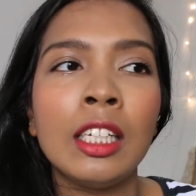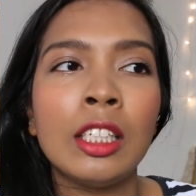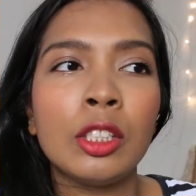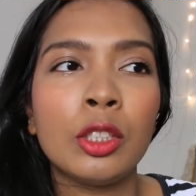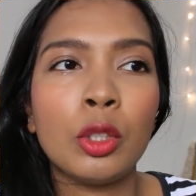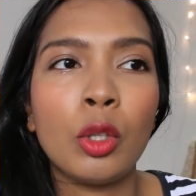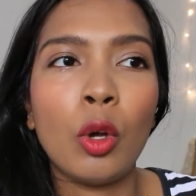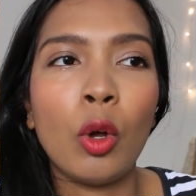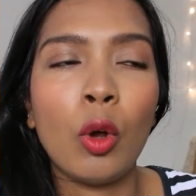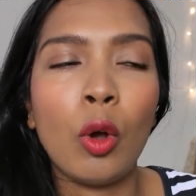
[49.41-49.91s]

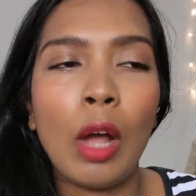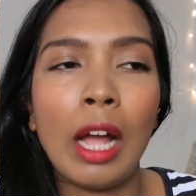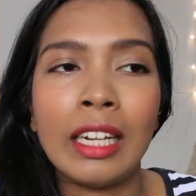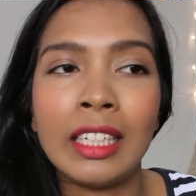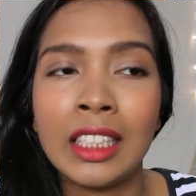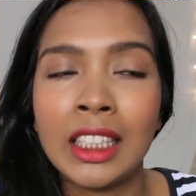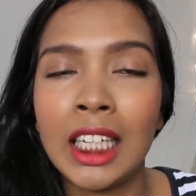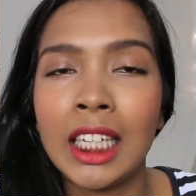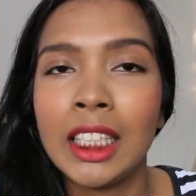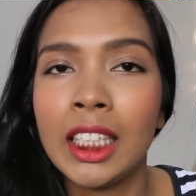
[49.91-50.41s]
So I
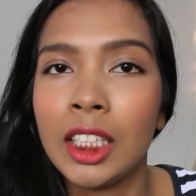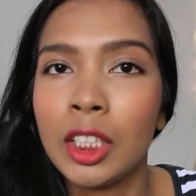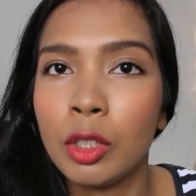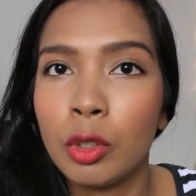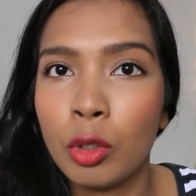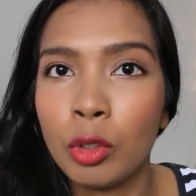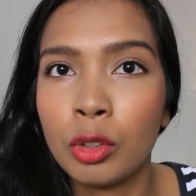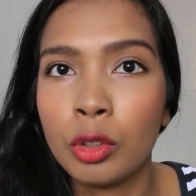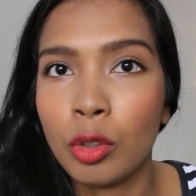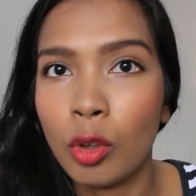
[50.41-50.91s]
decided to
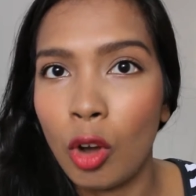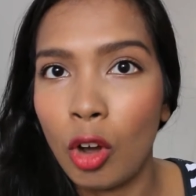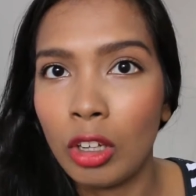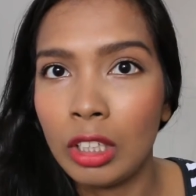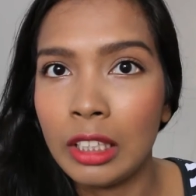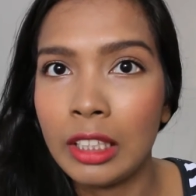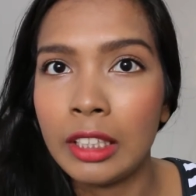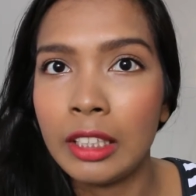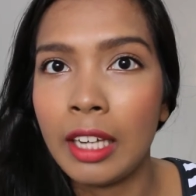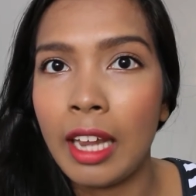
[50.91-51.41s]
go to
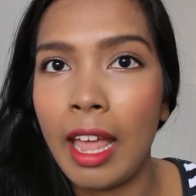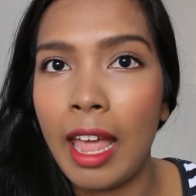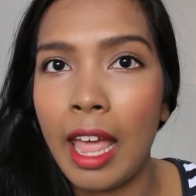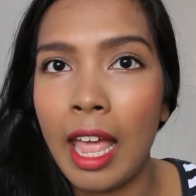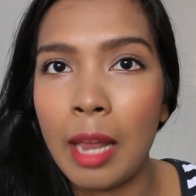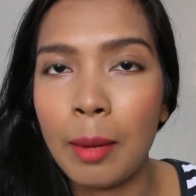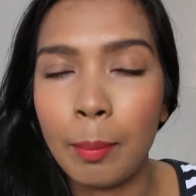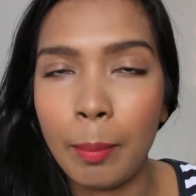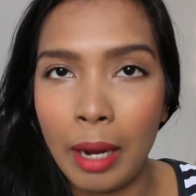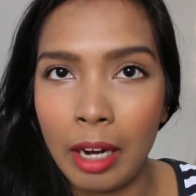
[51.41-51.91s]
Holland
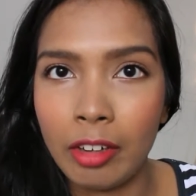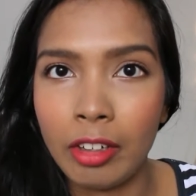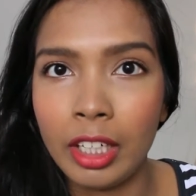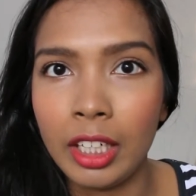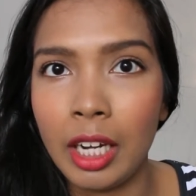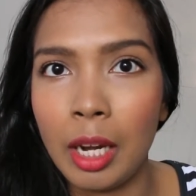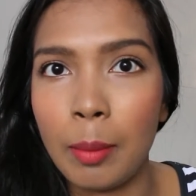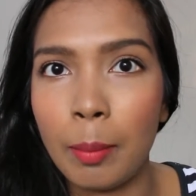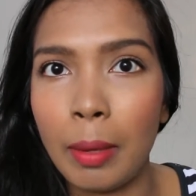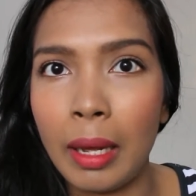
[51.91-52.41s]
and
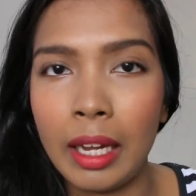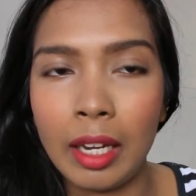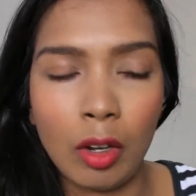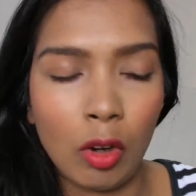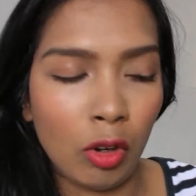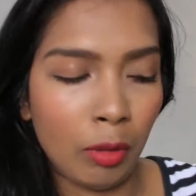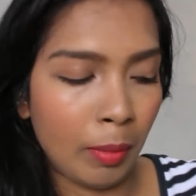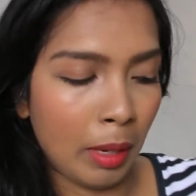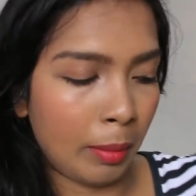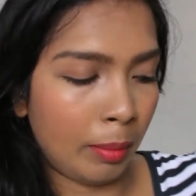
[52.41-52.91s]
Barrett and buy
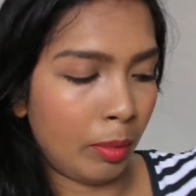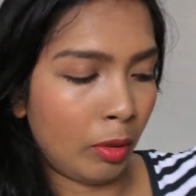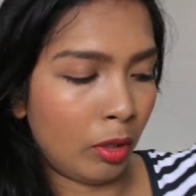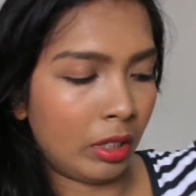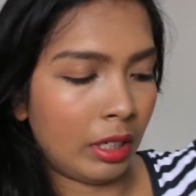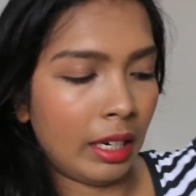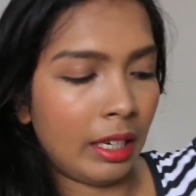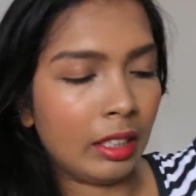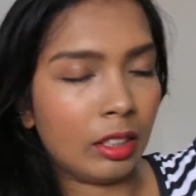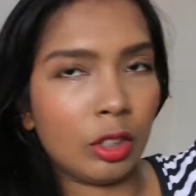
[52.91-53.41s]
all my
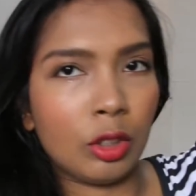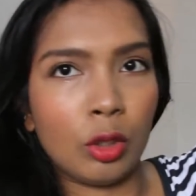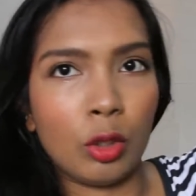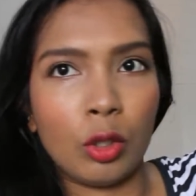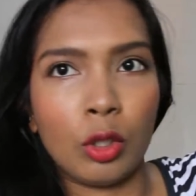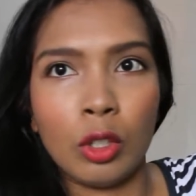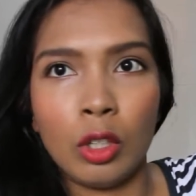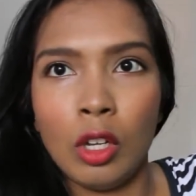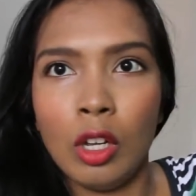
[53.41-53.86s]
products. So